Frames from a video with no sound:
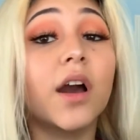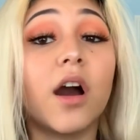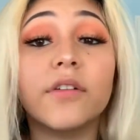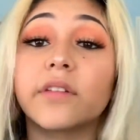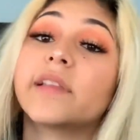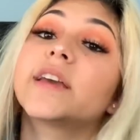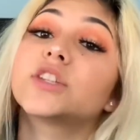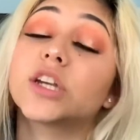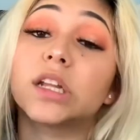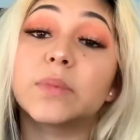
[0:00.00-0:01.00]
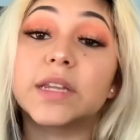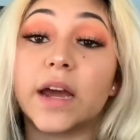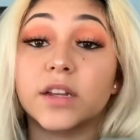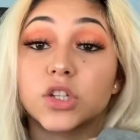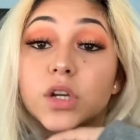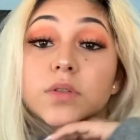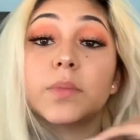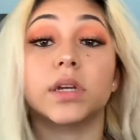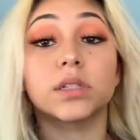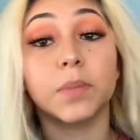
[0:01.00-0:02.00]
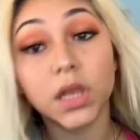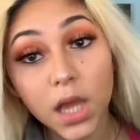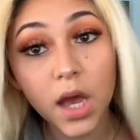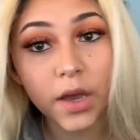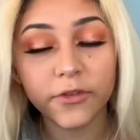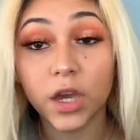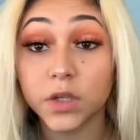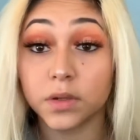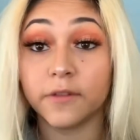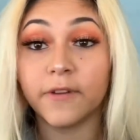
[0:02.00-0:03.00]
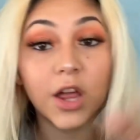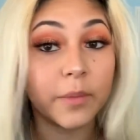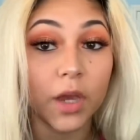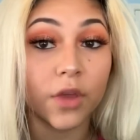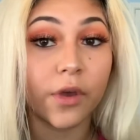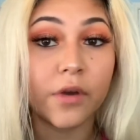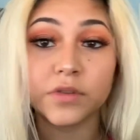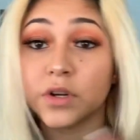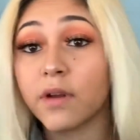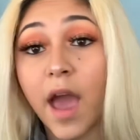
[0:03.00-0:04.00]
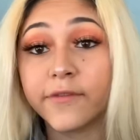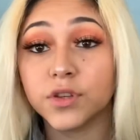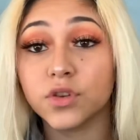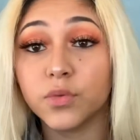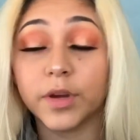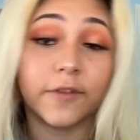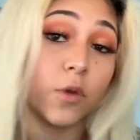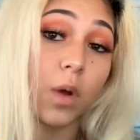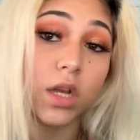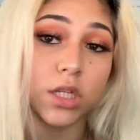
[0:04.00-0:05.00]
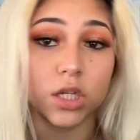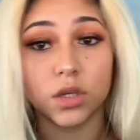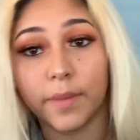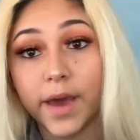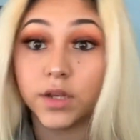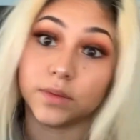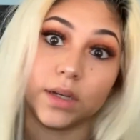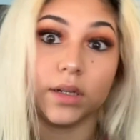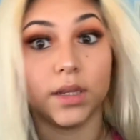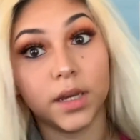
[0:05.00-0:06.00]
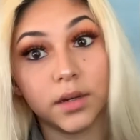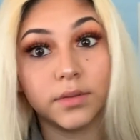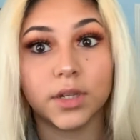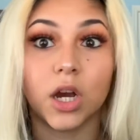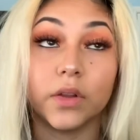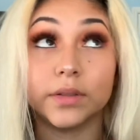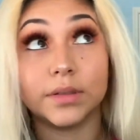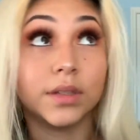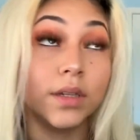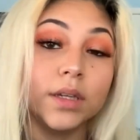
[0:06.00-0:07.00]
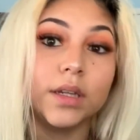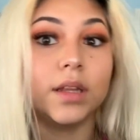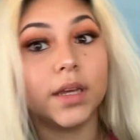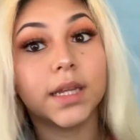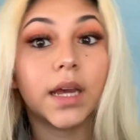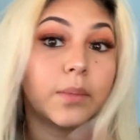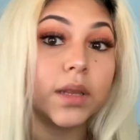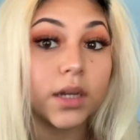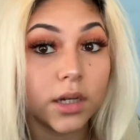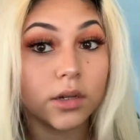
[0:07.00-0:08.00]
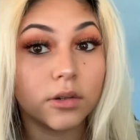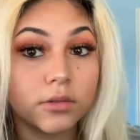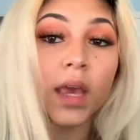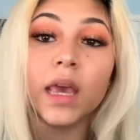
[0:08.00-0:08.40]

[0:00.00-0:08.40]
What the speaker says: All the links are going to be down in the description box below. If you guys want to follow me on those, you don't have to, but if you want to, you might as well. Link down below.